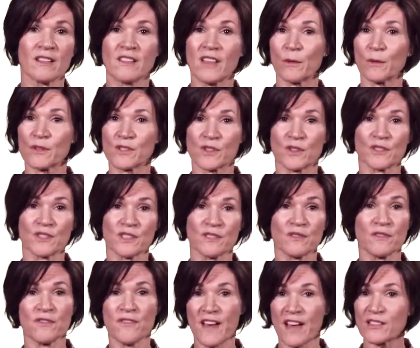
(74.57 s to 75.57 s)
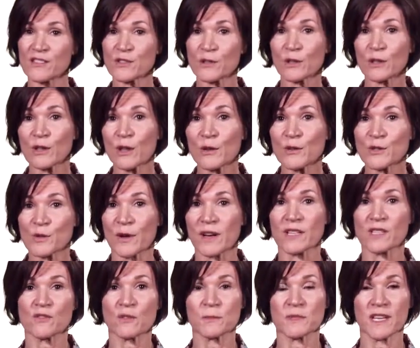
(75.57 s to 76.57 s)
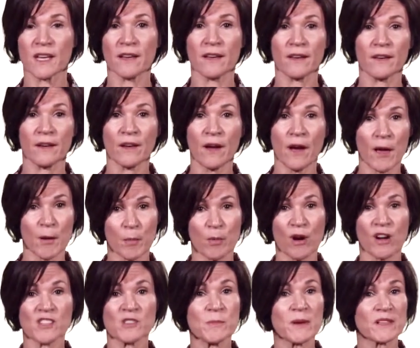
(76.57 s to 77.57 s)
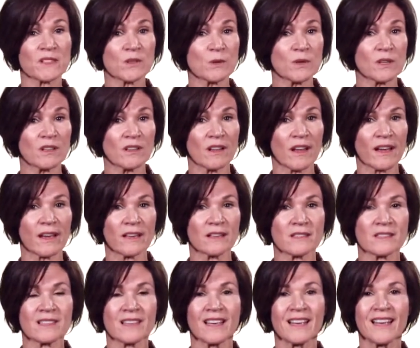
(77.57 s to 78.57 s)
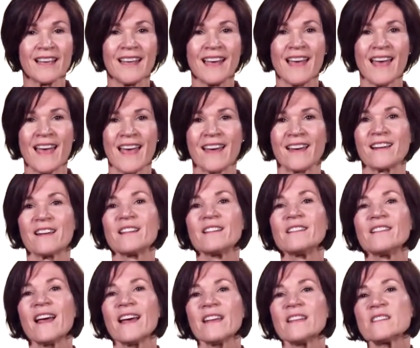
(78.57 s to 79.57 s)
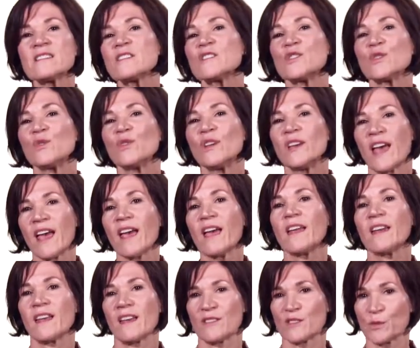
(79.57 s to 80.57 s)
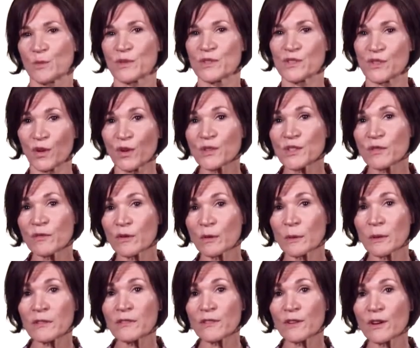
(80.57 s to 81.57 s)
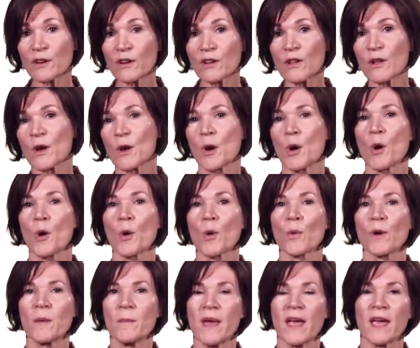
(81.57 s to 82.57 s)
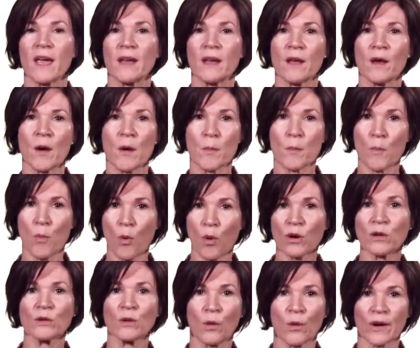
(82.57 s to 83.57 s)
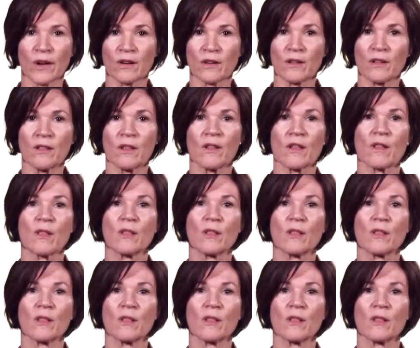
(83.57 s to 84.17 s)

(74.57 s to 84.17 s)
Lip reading: They result in faster close rates from taking a prospect to a client, and clients that you gain as a result of a referral remain more loyal